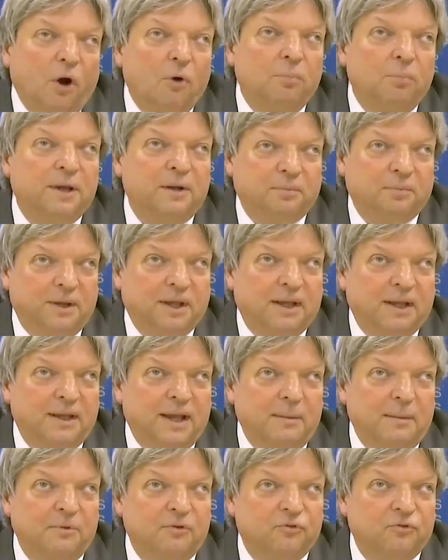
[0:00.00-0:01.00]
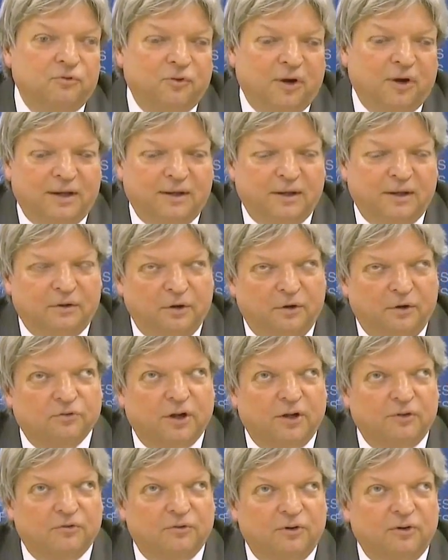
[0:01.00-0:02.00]
hope that we can demonstrate that
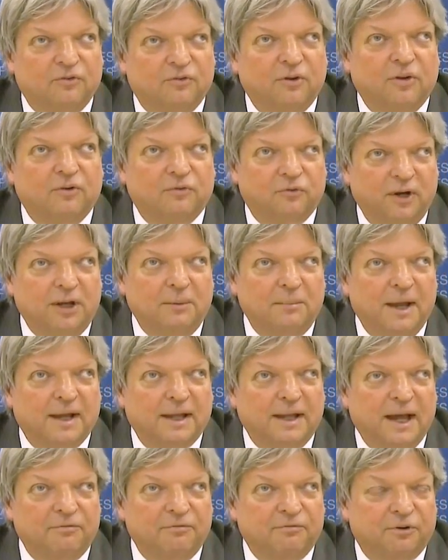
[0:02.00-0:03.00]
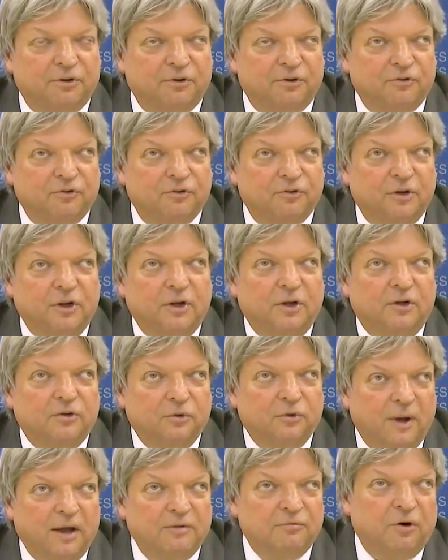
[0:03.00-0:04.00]
those countries that really make an effort
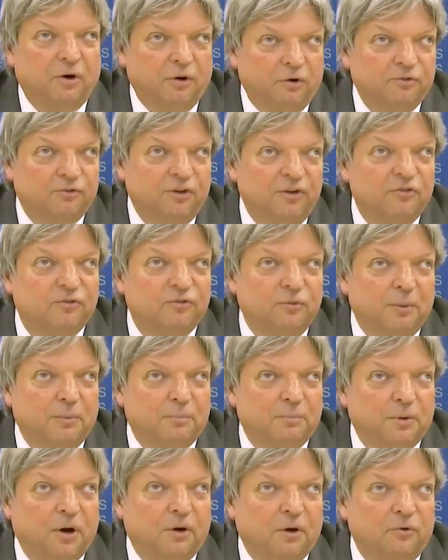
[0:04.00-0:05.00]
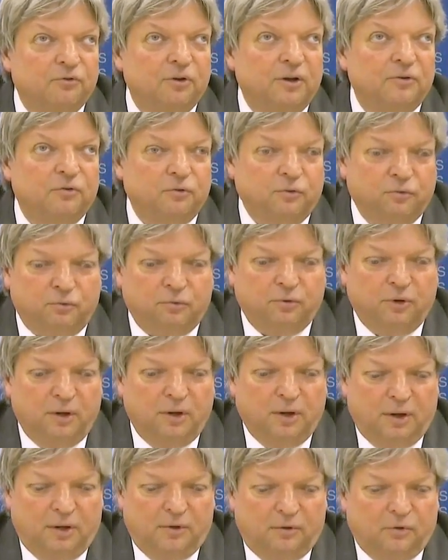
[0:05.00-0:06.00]
to have a whole system approach and
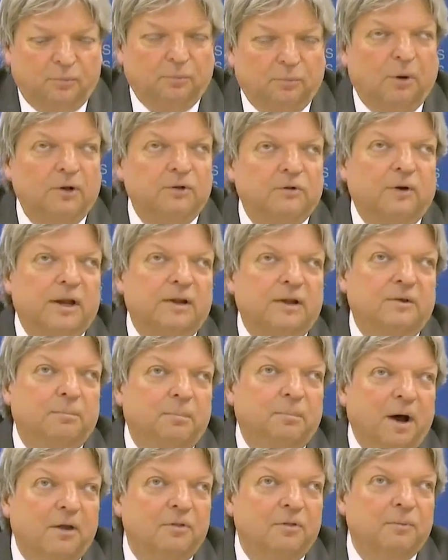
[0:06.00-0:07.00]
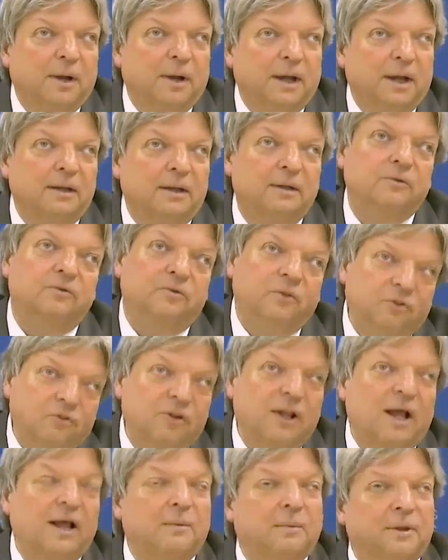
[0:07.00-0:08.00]
to moderate the pathway,
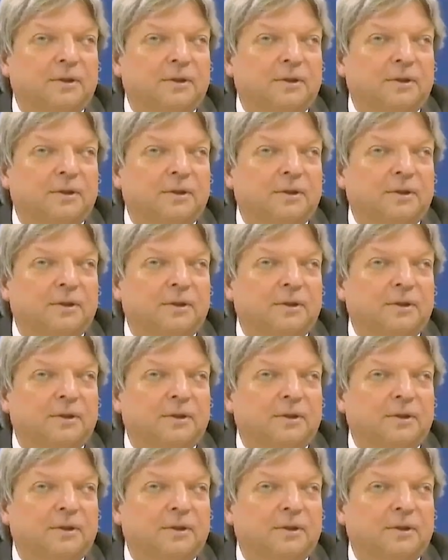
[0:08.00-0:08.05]
just